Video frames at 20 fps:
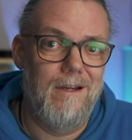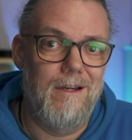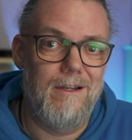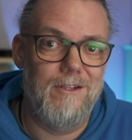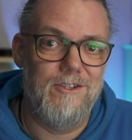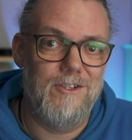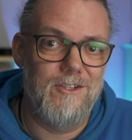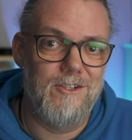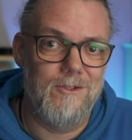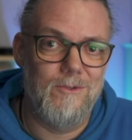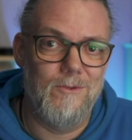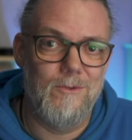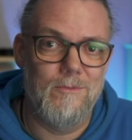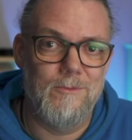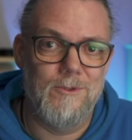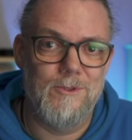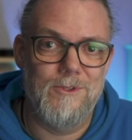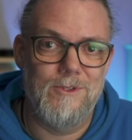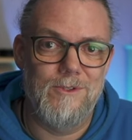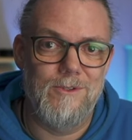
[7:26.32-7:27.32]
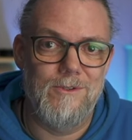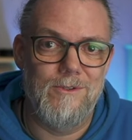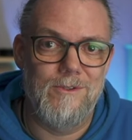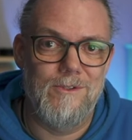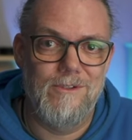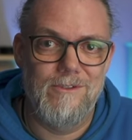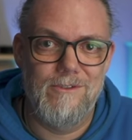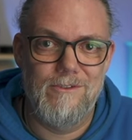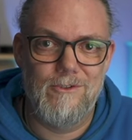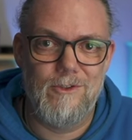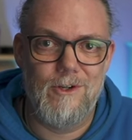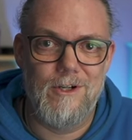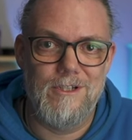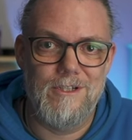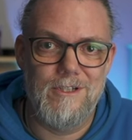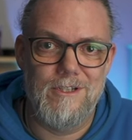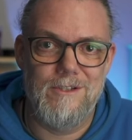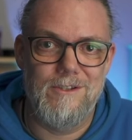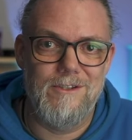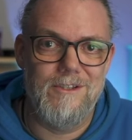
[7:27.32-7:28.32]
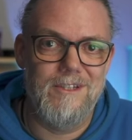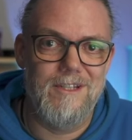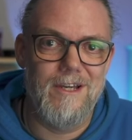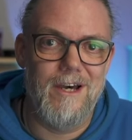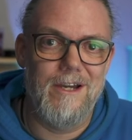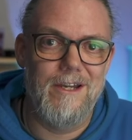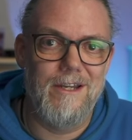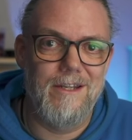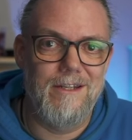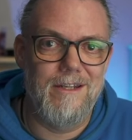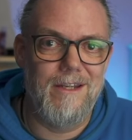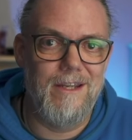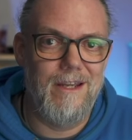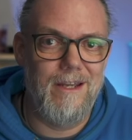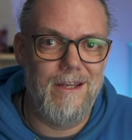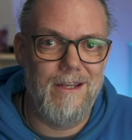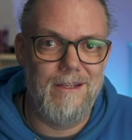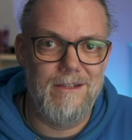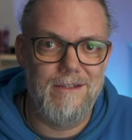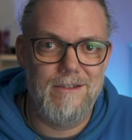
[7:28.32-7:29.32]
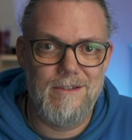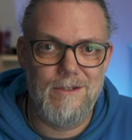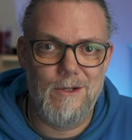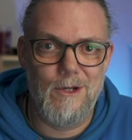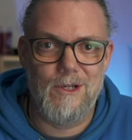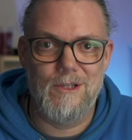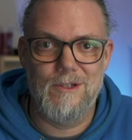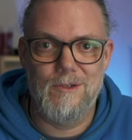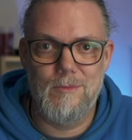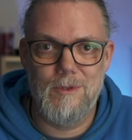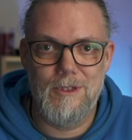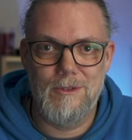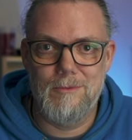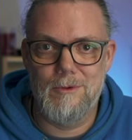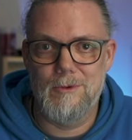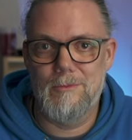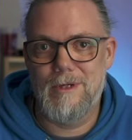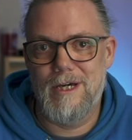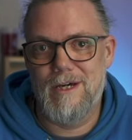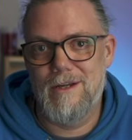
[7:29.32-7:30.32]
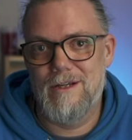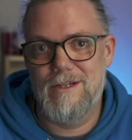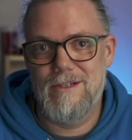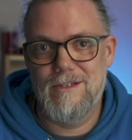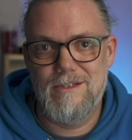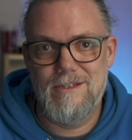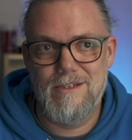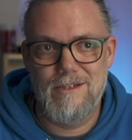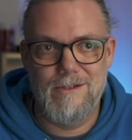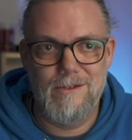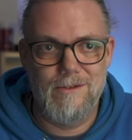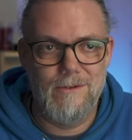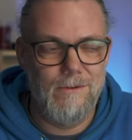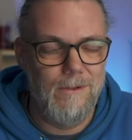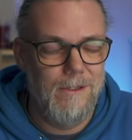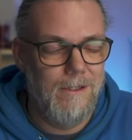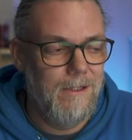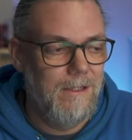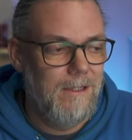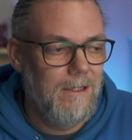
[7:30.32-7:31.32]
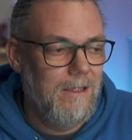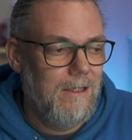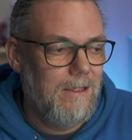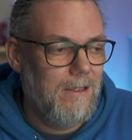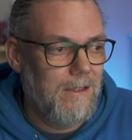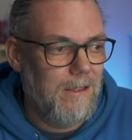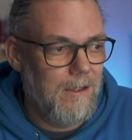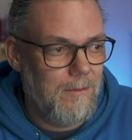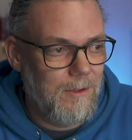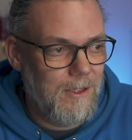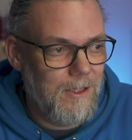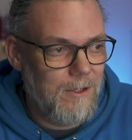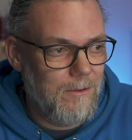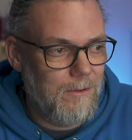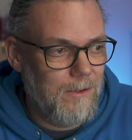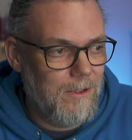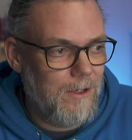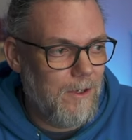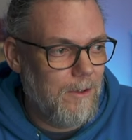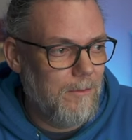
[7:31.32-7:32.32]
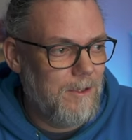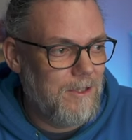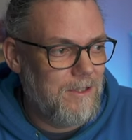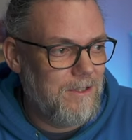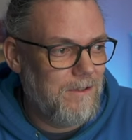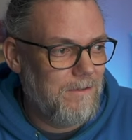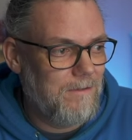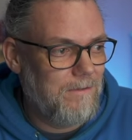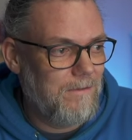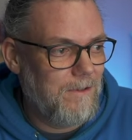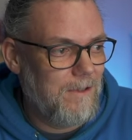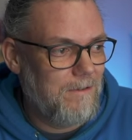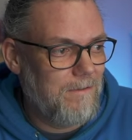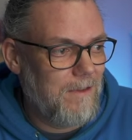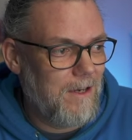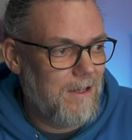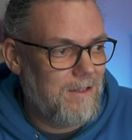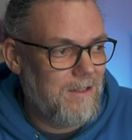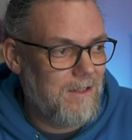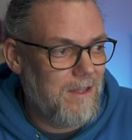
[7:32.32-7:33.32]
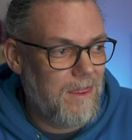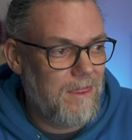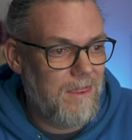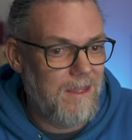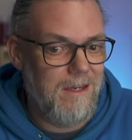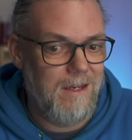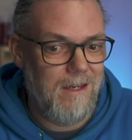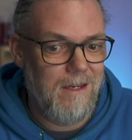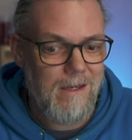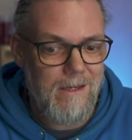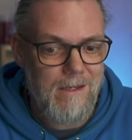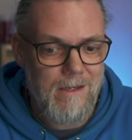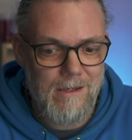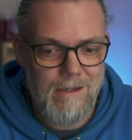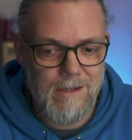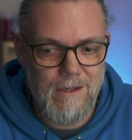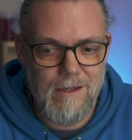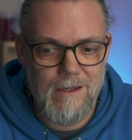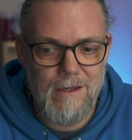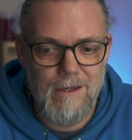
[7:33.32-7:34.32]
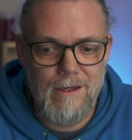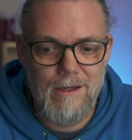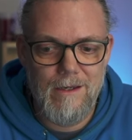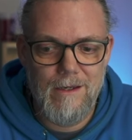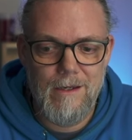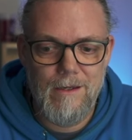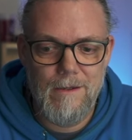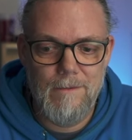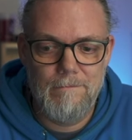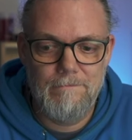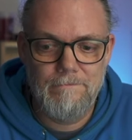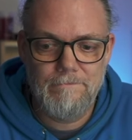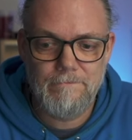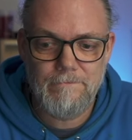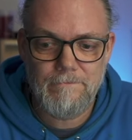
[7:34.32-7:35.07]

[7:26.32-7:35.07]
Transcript: just a normal dude trying to do the diet and talking to people about it. So let me know in the comments if if that's a thing. Um,